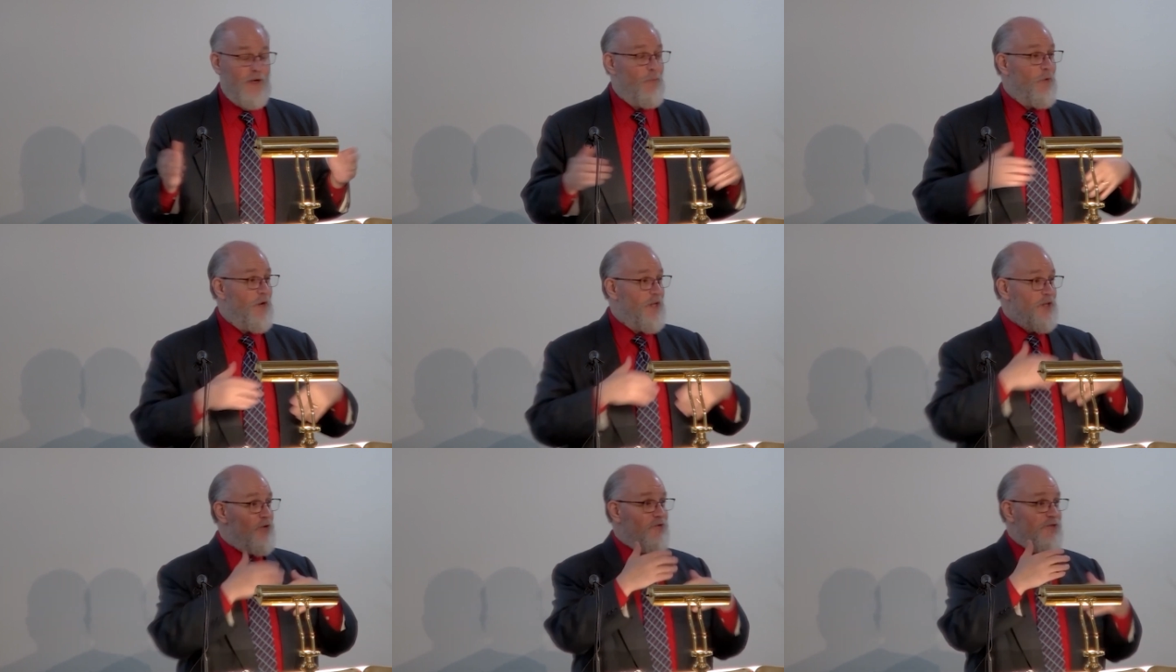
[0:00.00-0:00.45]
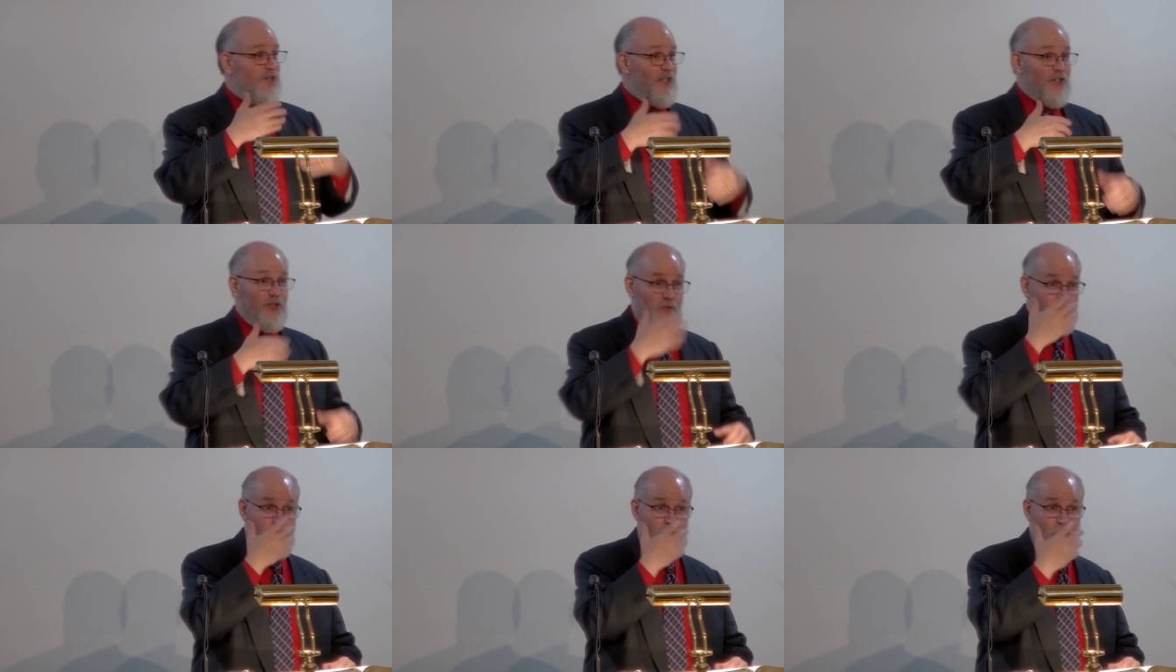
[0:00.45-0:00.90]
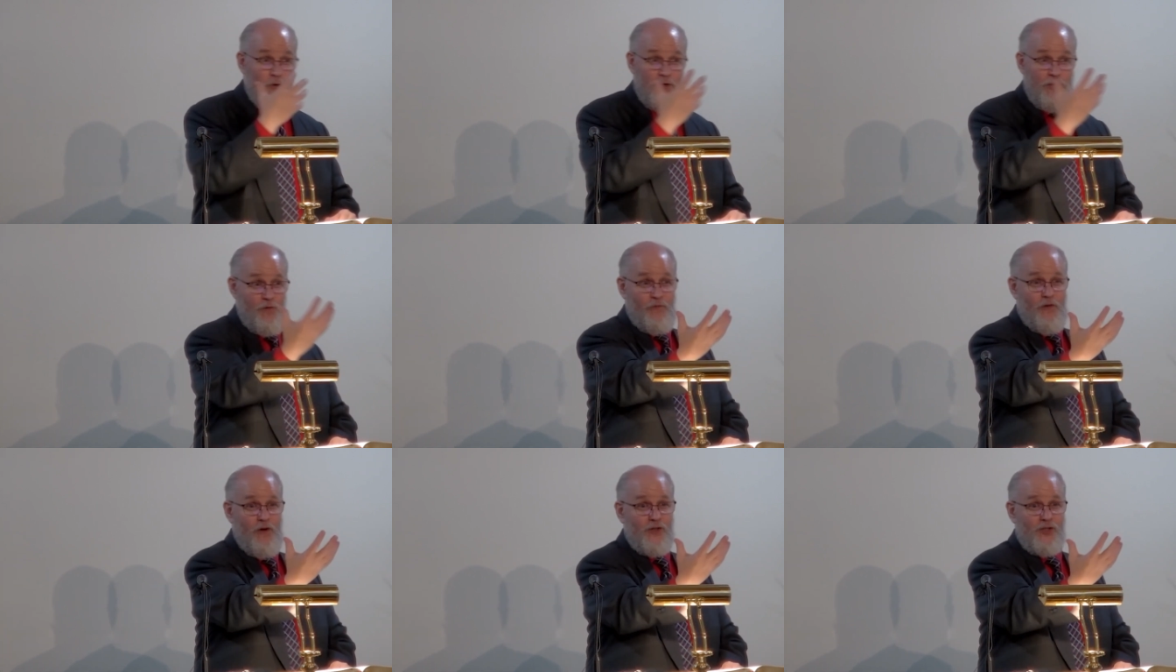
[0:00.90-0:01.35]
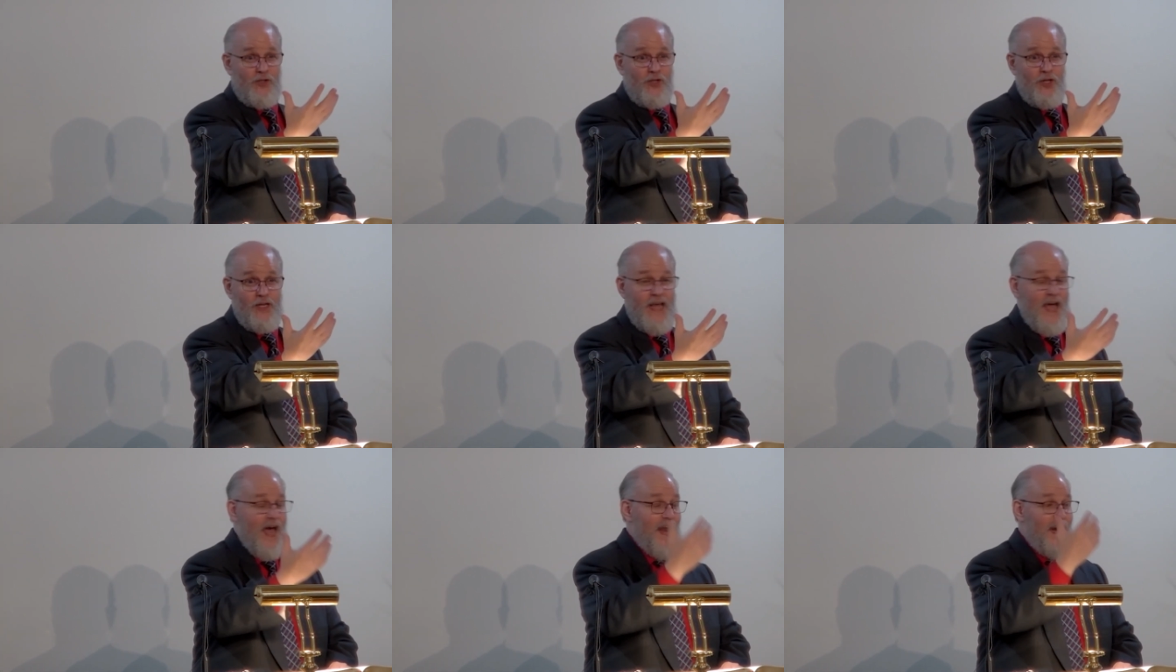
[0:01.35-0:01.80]
And when you just, when you first
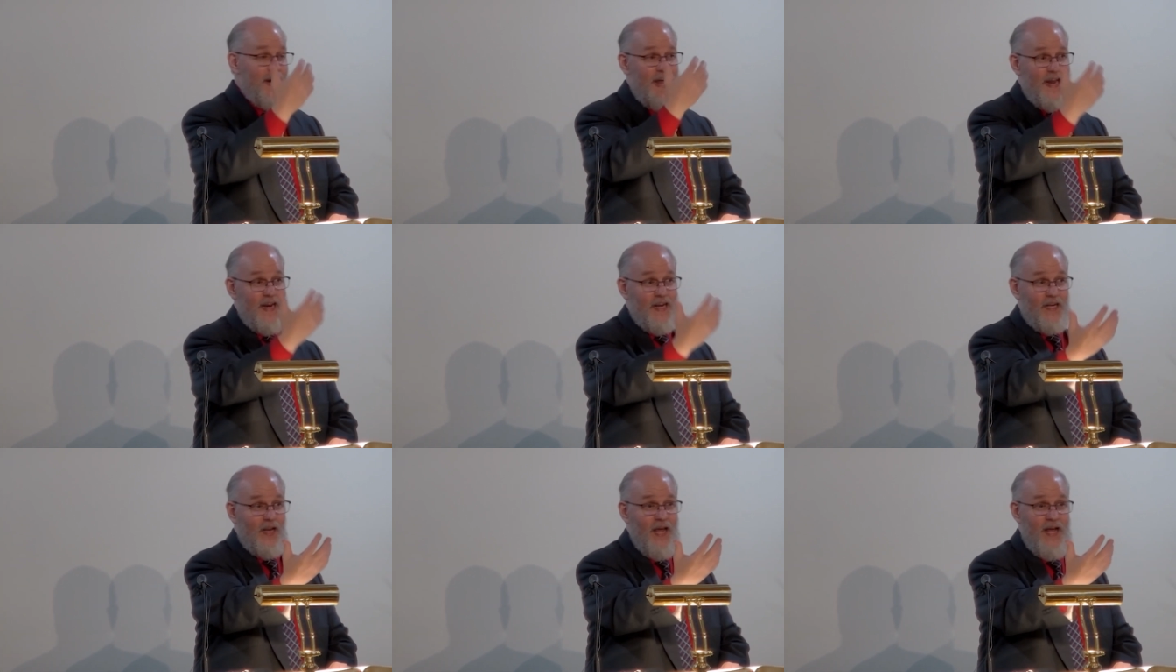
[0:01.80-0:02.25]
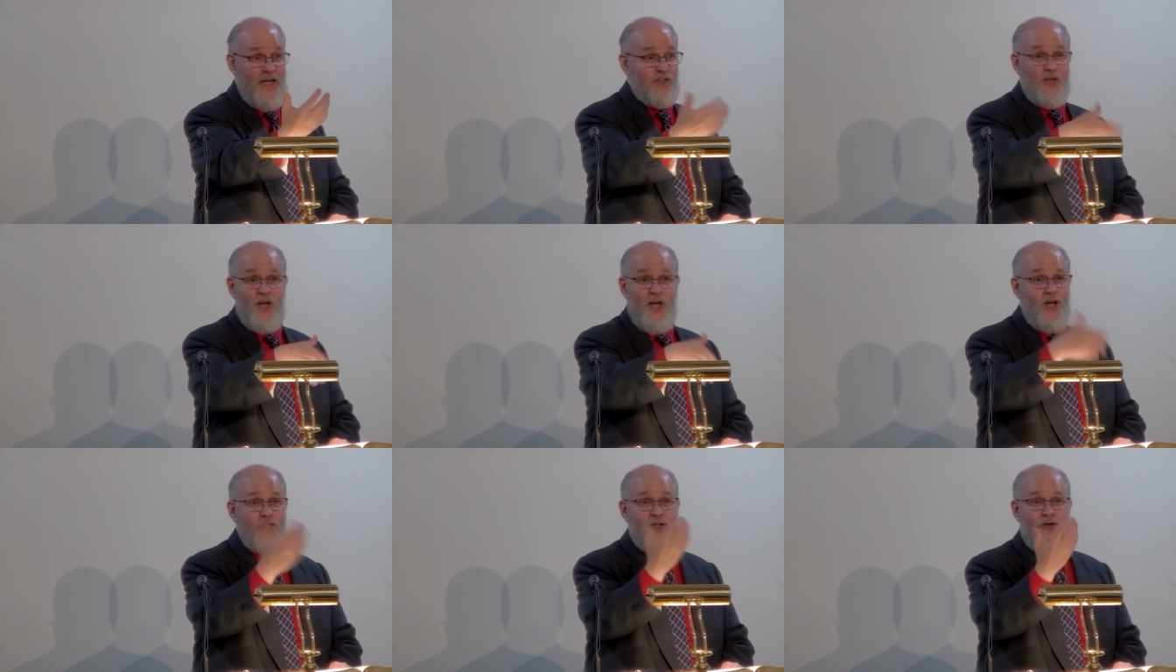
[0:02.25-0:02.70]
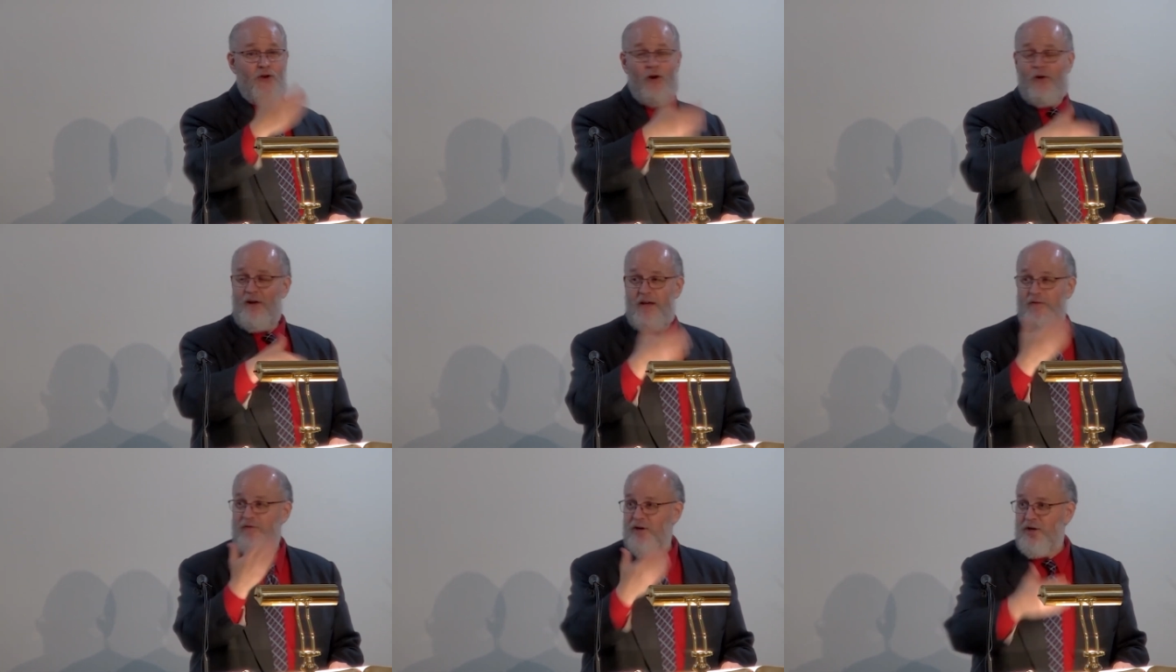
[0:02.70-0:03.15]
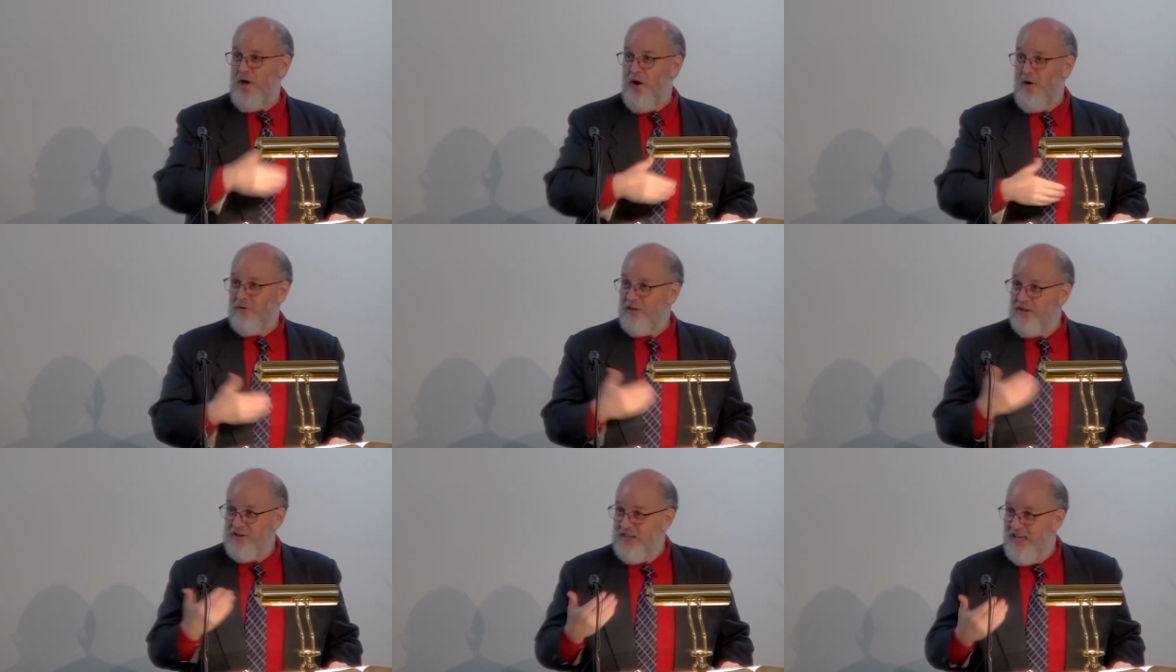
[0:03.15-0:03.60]
look at it at a glance, you don't even
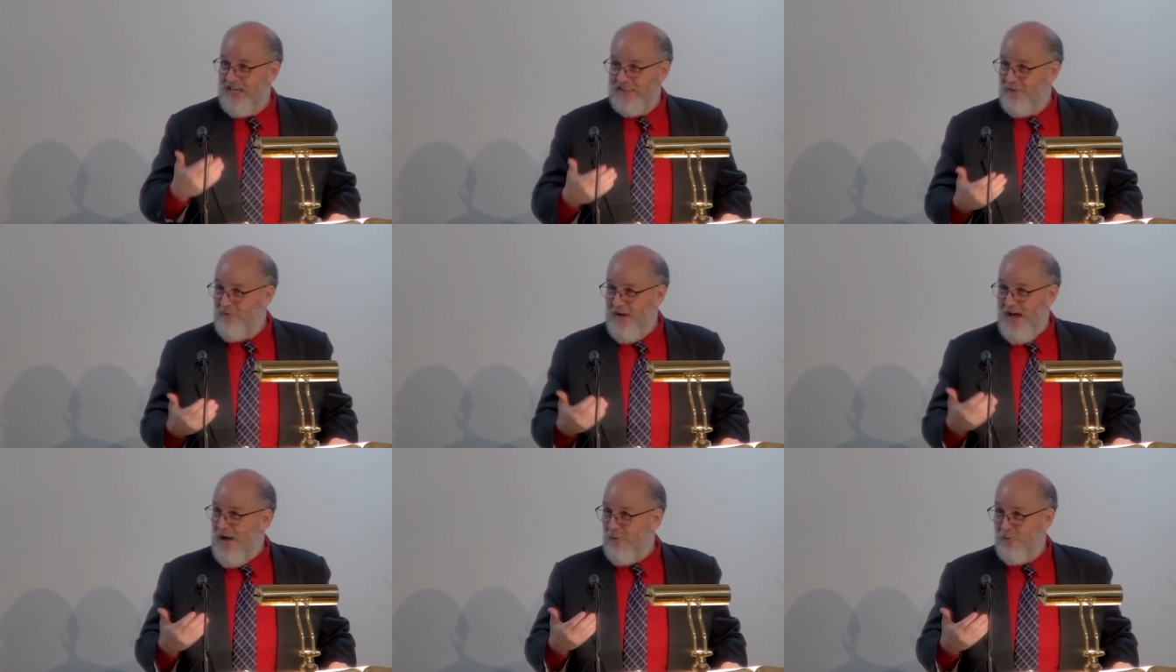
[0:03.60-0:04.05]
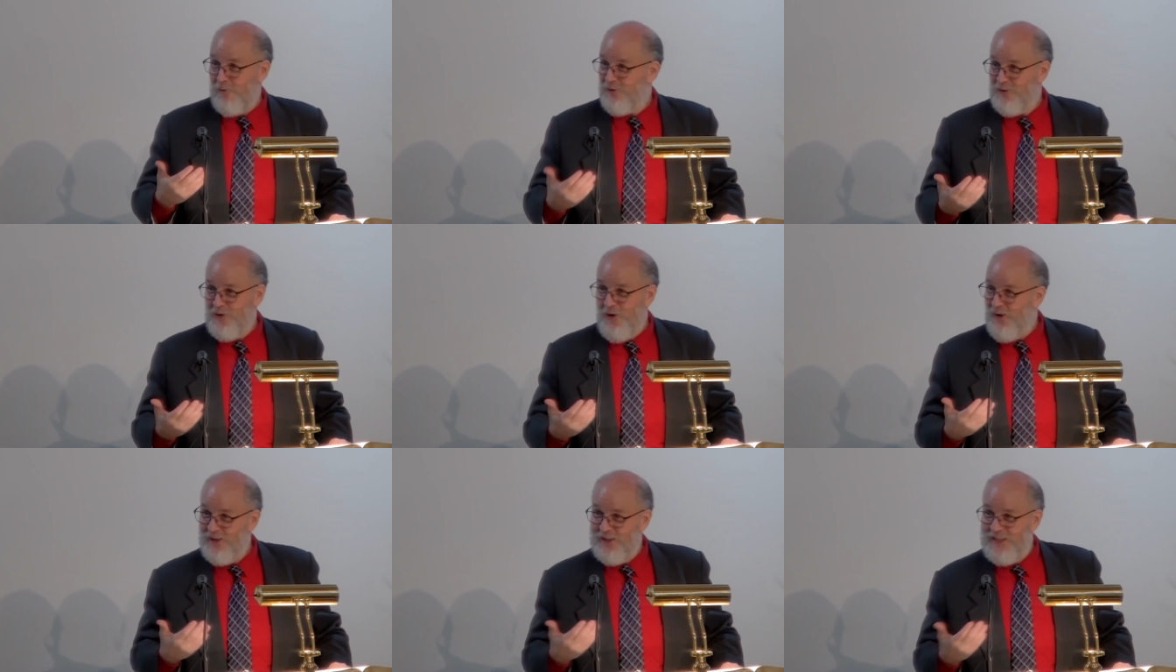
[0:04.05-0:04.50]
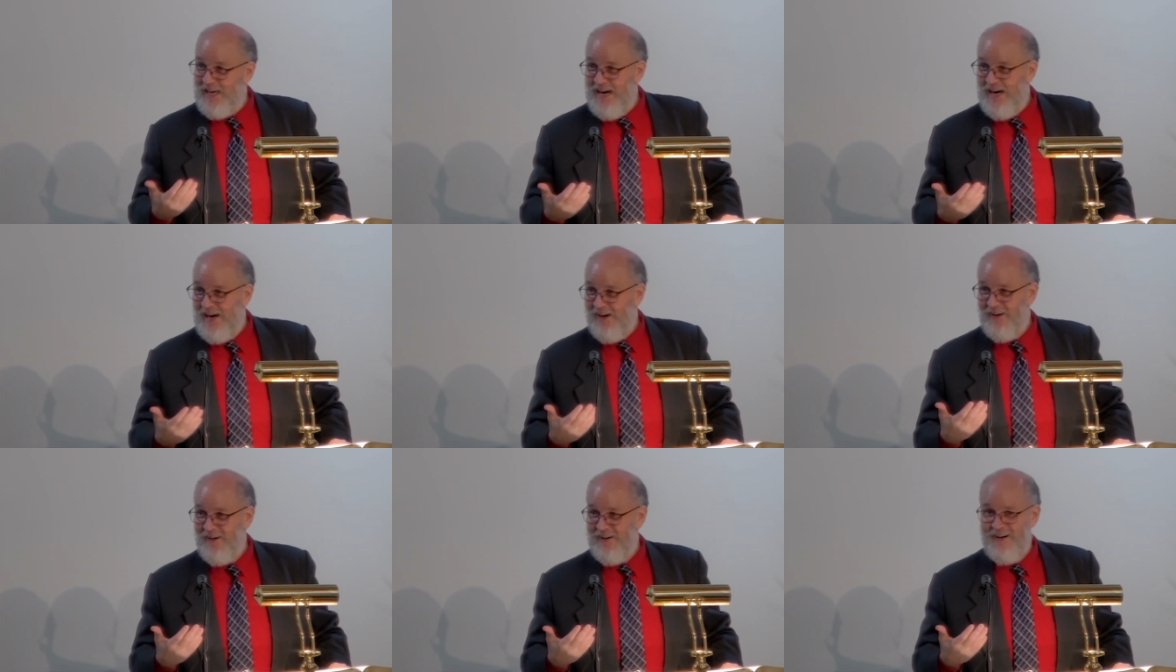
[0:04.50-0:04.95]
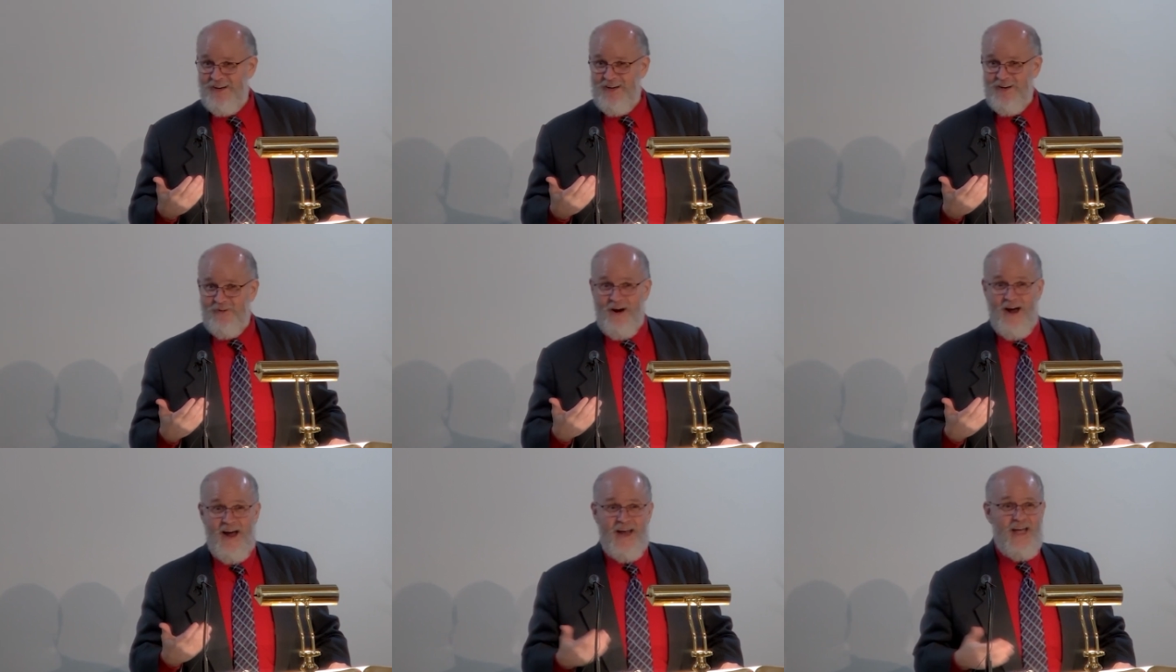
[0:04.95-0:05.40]
notice that the vowels aren't there,
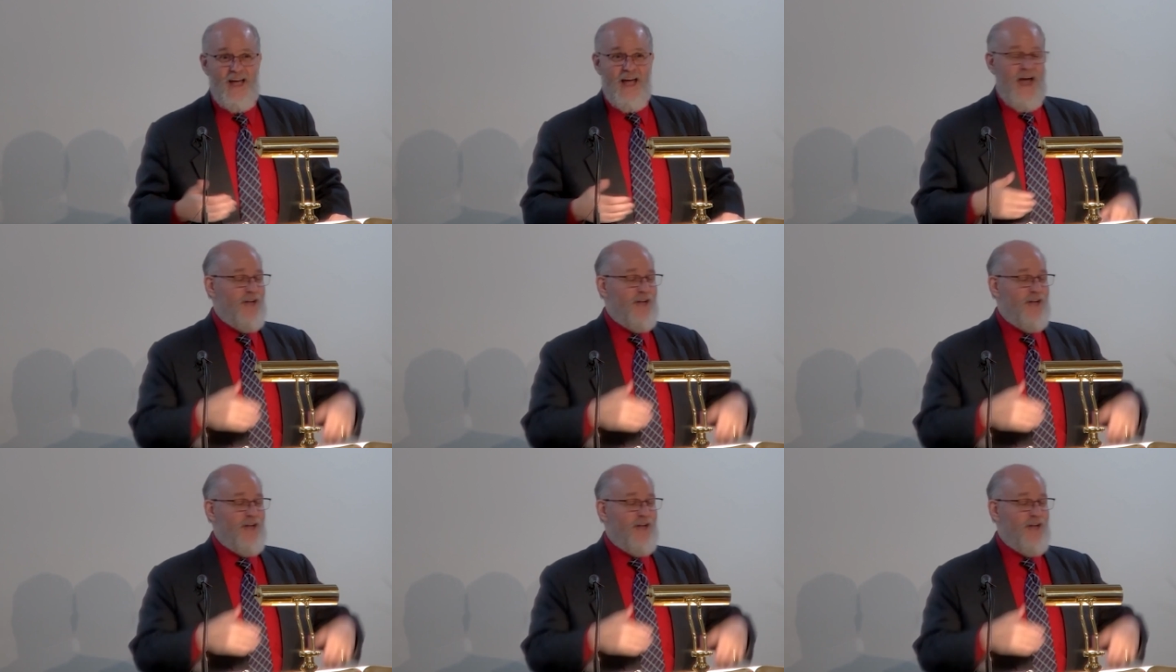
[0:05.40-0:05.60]
right?